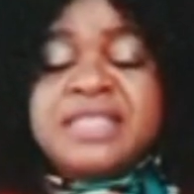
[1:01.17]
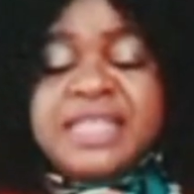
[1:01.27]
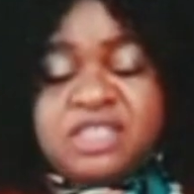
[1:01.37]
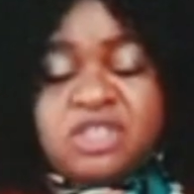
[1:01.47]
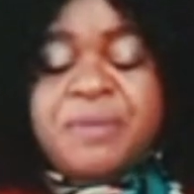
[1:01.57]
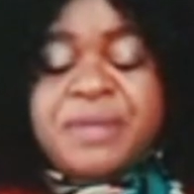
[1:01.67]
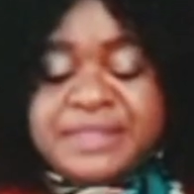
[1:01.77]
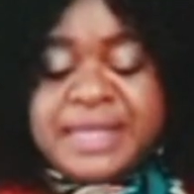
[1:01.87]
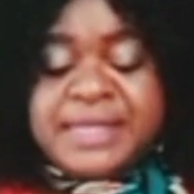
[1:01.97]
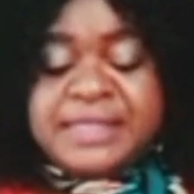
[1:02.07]
This topic
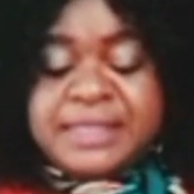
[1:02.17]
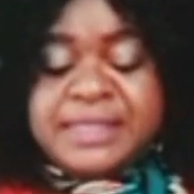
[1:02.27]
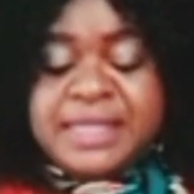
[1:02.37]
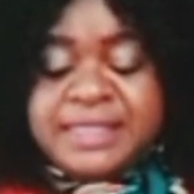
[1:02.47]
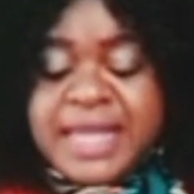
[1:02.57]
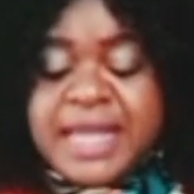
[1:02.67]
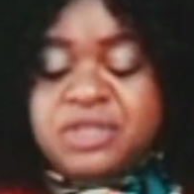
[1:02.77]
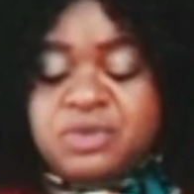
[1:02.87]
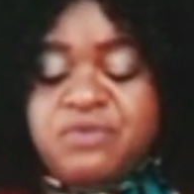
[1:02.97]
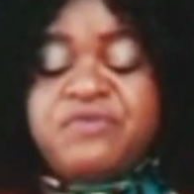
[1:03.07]
says,
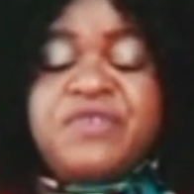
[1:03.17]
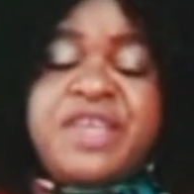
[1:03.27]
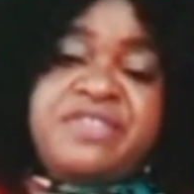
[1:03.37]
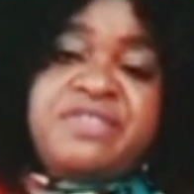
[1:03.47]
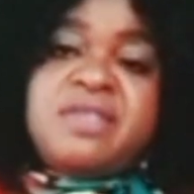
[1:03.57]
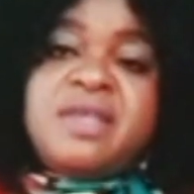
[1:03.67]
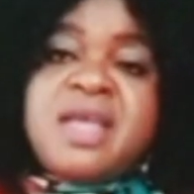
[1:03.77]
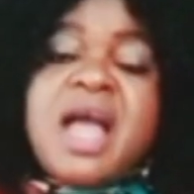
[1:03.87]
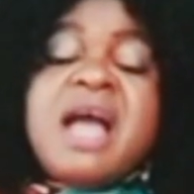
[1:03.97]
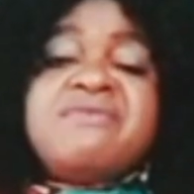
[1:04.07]
desire through faith
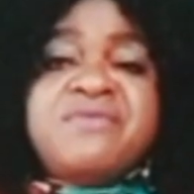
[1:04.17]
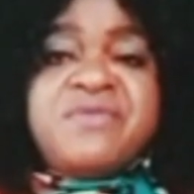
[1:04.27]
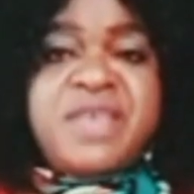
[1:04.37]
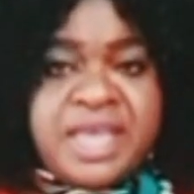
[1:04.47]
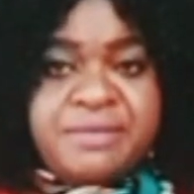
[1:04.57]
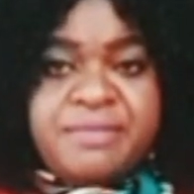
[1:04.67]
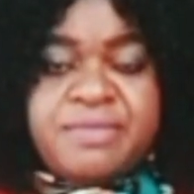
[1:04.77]
and fear.